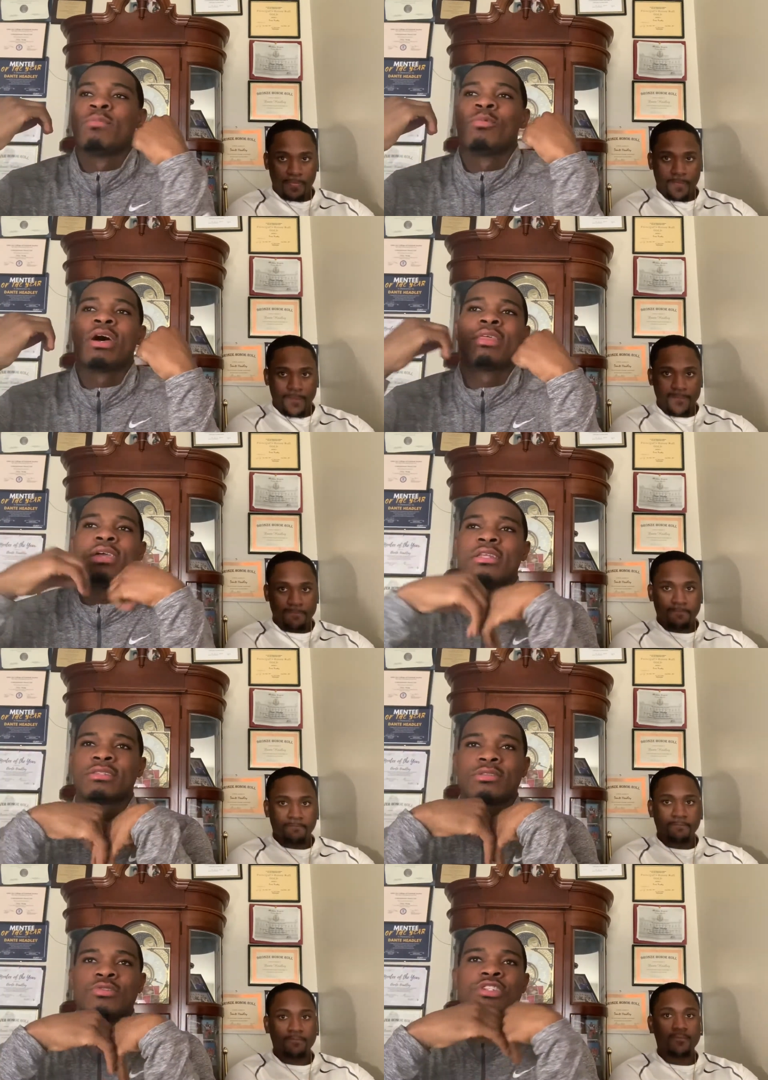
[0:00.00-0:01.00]
Speaker 1: whether
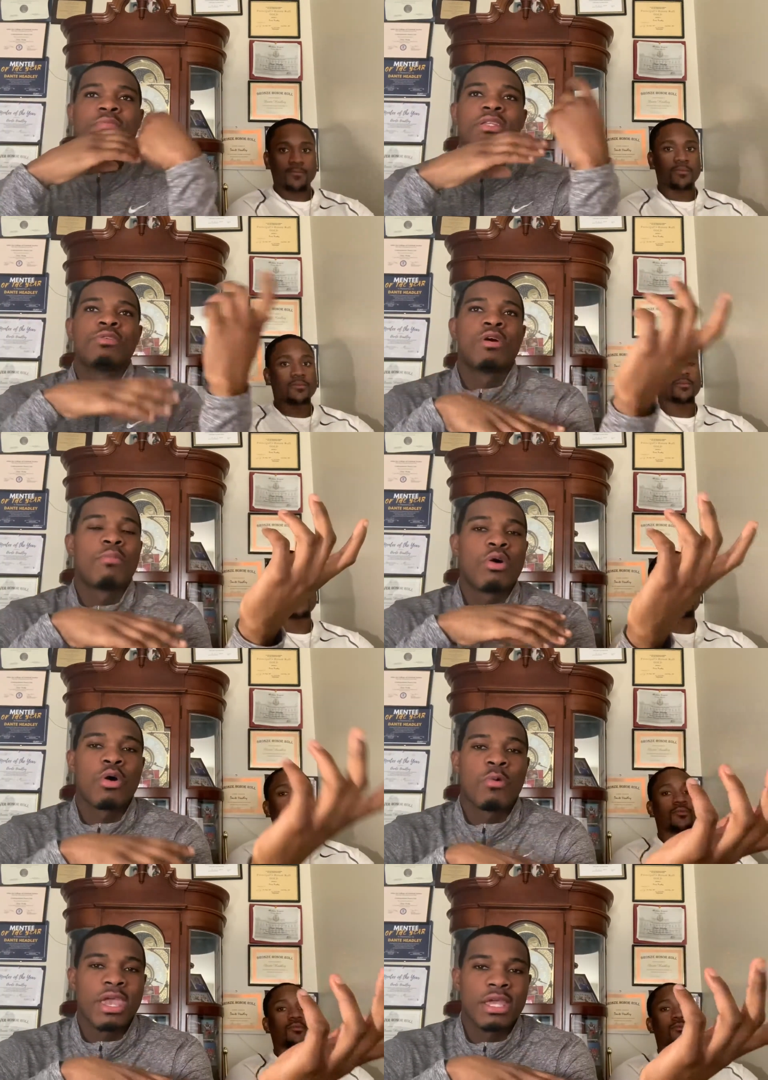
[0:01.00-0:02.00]
it's you should be doing
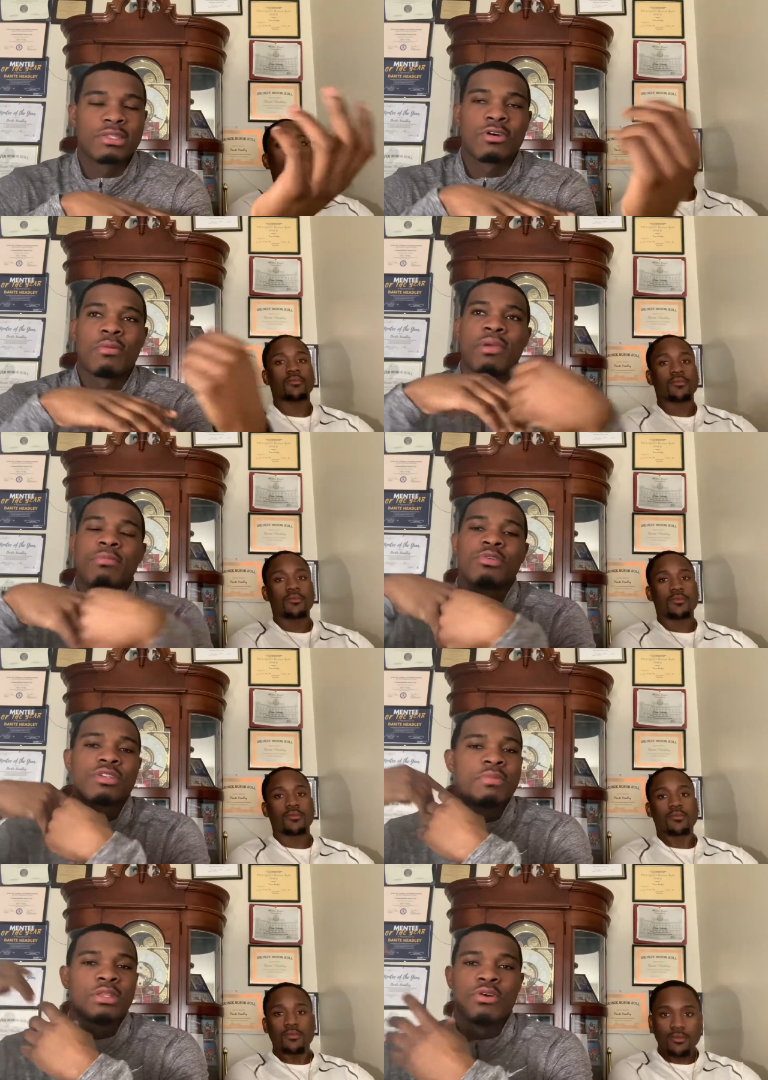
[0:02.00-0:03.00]
more weights or maybe
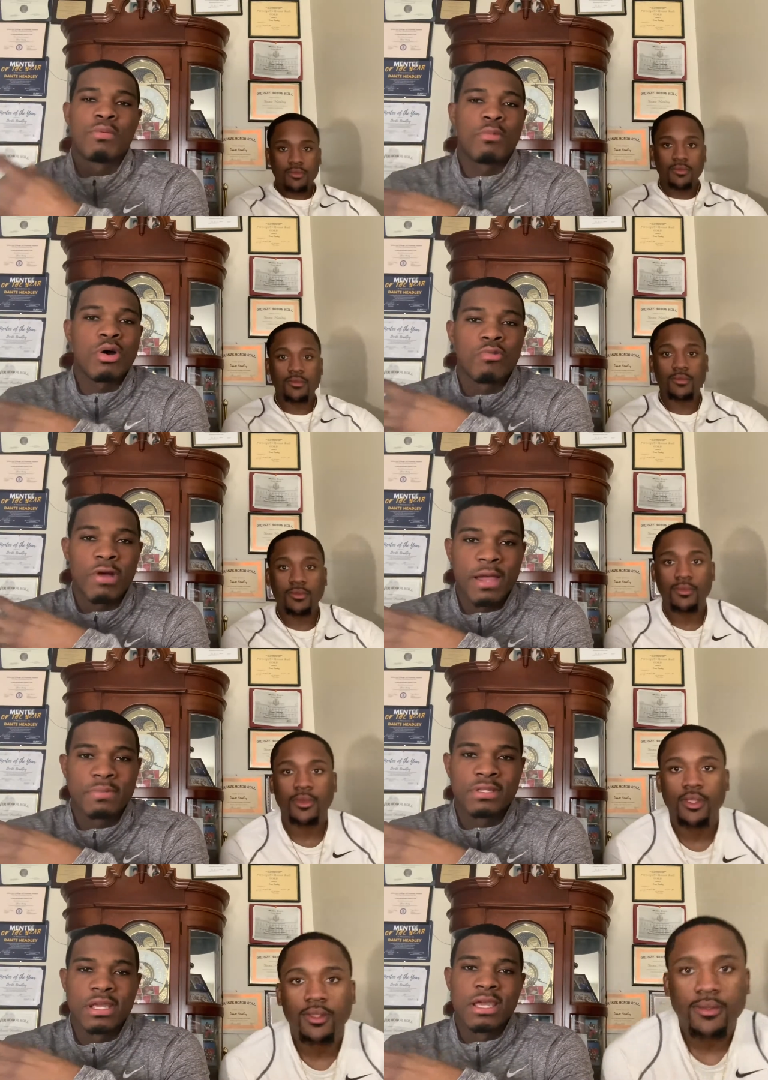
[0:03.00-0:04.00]
you should be doing more
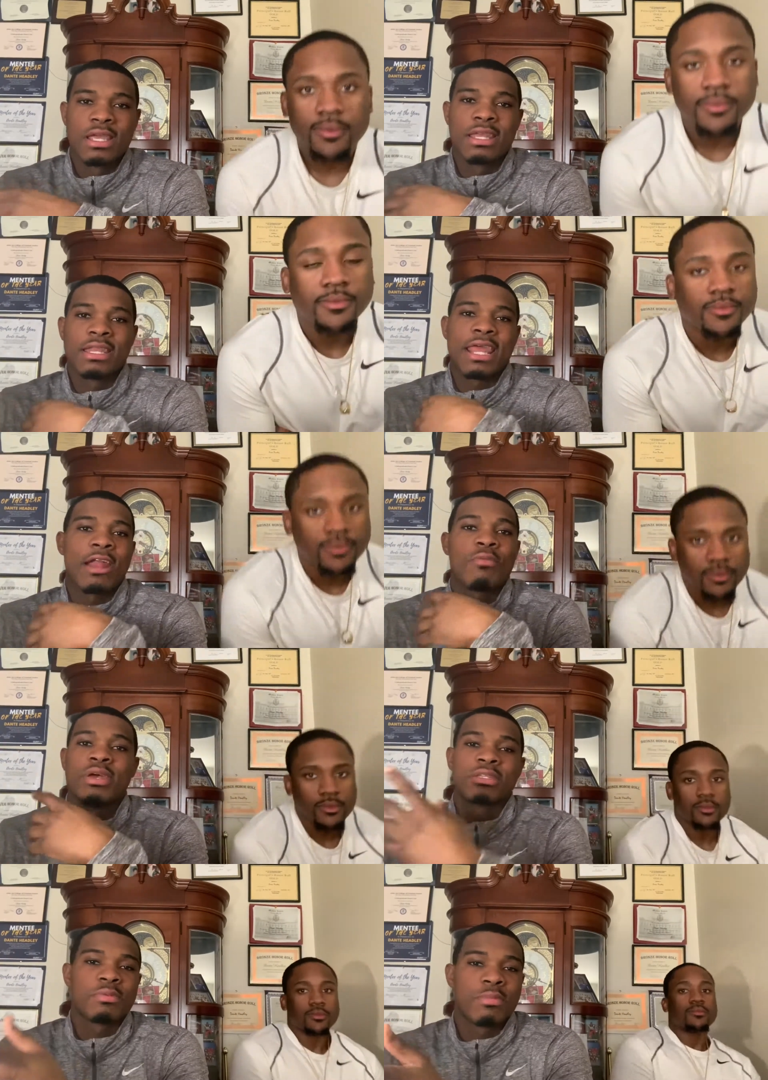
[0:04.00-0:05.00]
reps. And then
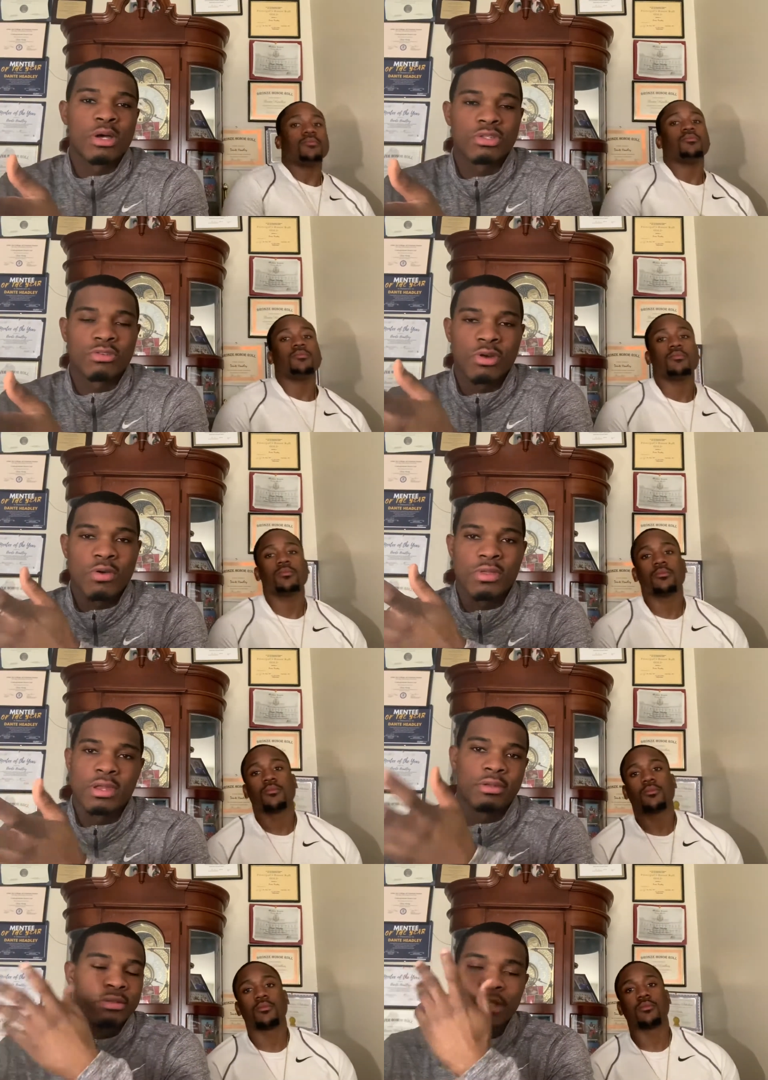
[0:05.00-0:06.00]
that'll mess up your muscle growth
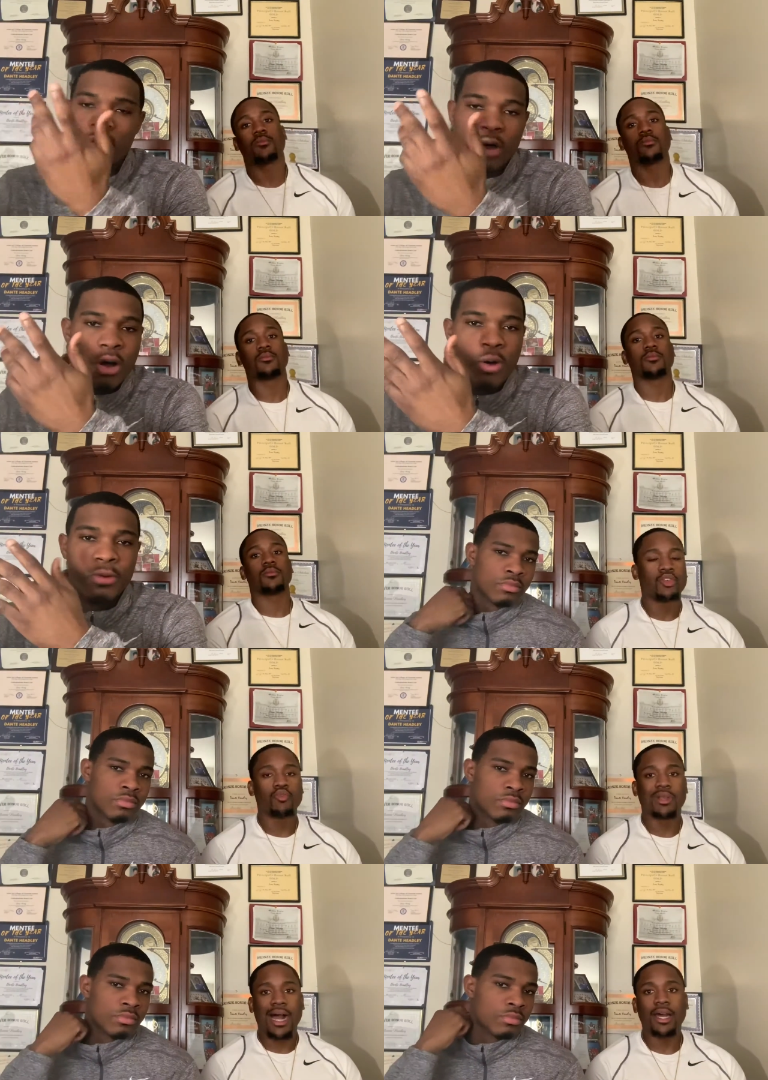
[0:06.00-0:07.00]
in, in a whole.
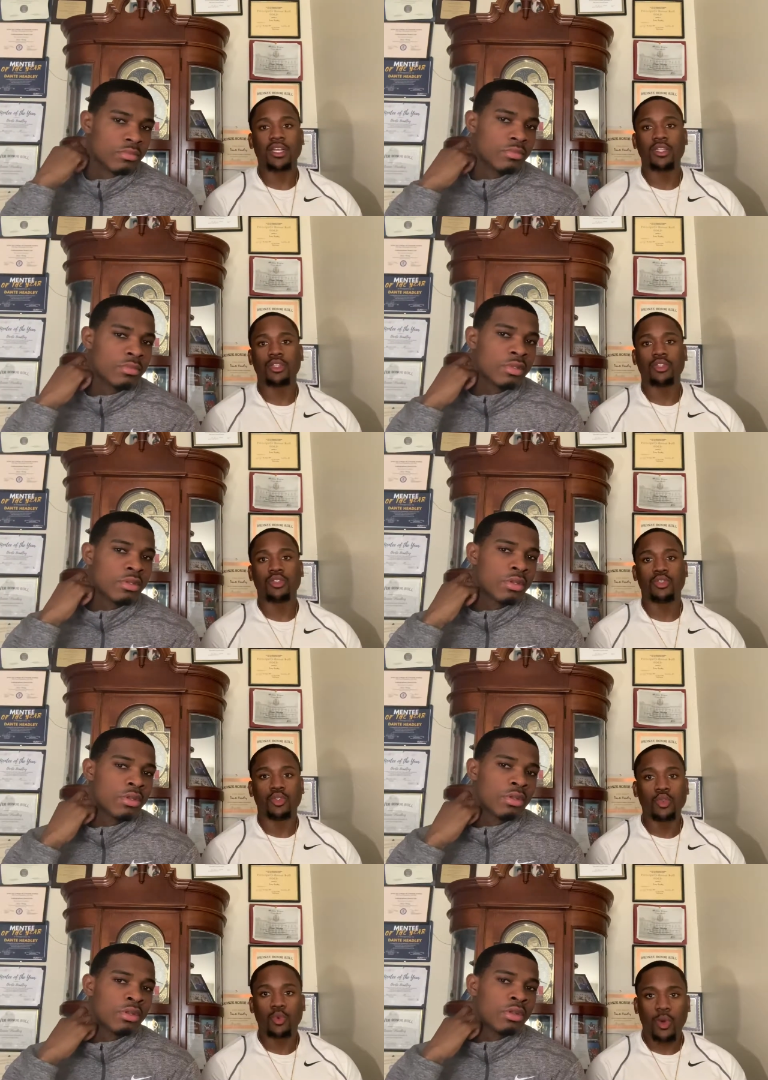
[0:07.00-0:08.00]
You gotta
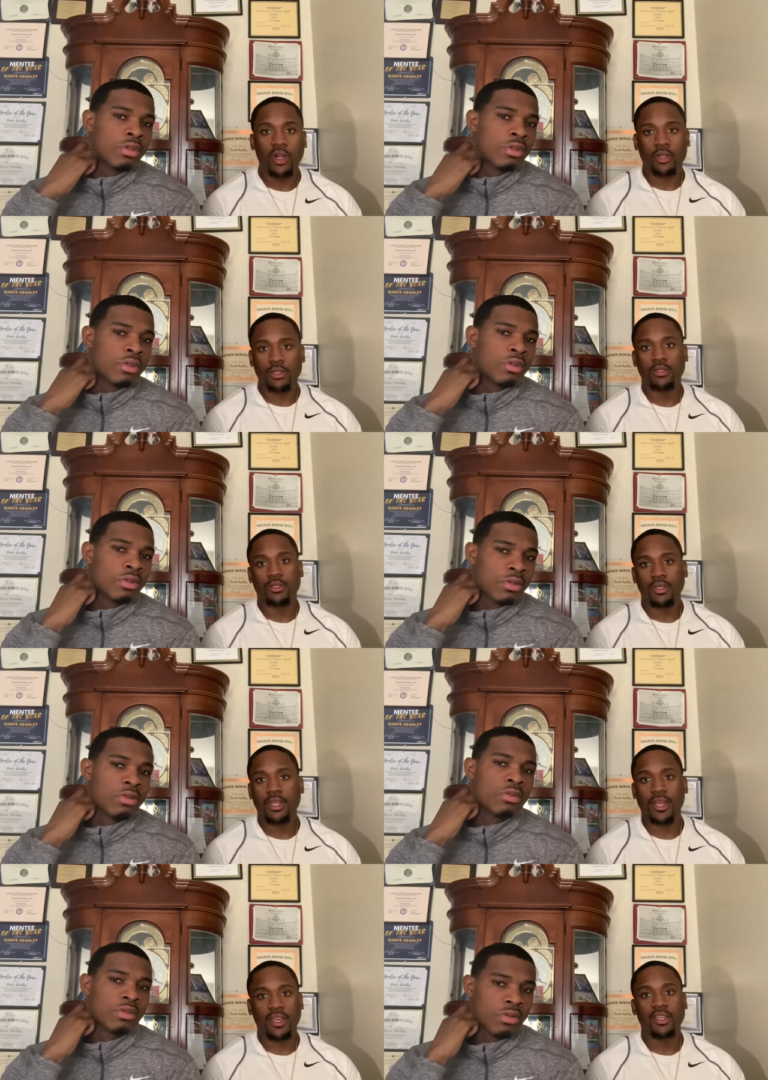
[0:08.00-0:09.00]
do the work.
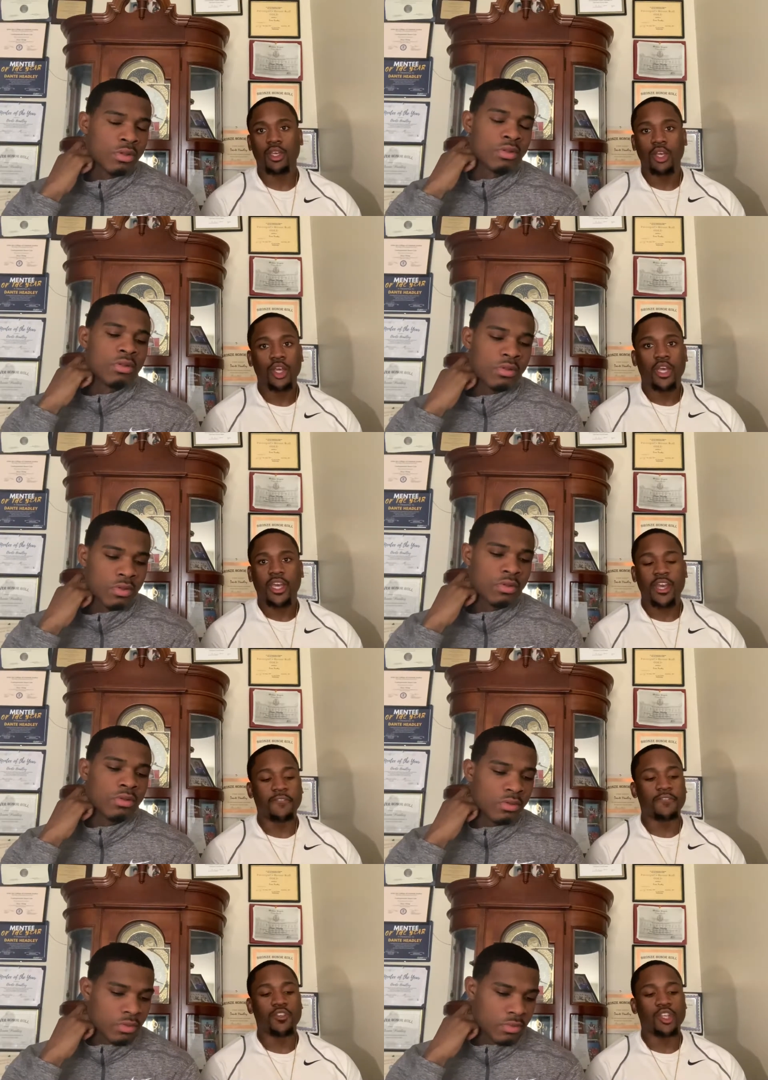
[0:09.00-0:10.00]
Like,
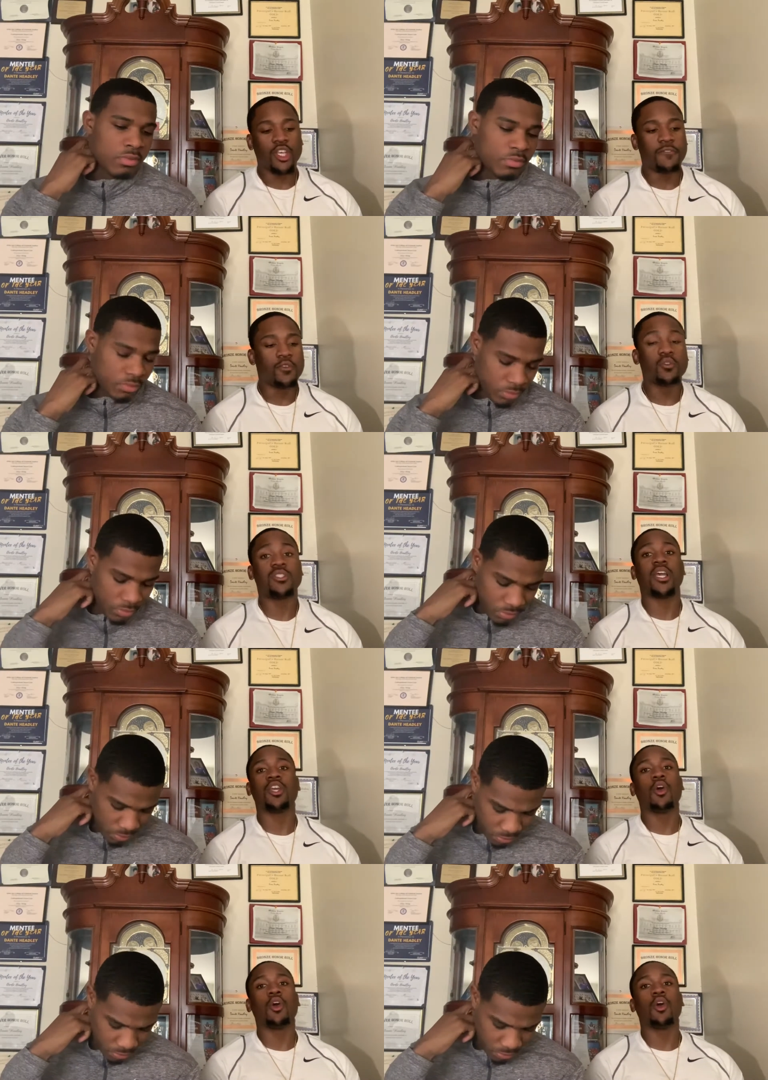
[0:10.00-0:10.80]
Speaker 2: if if you say,